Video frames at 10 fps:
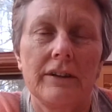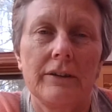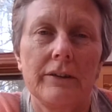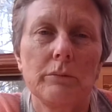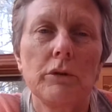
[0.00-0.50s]

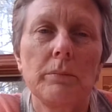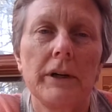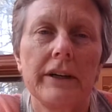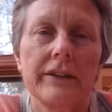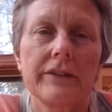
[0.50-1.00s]
small
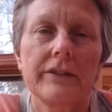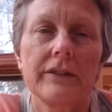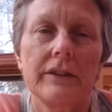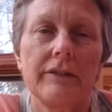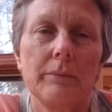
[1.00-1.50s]
parts of a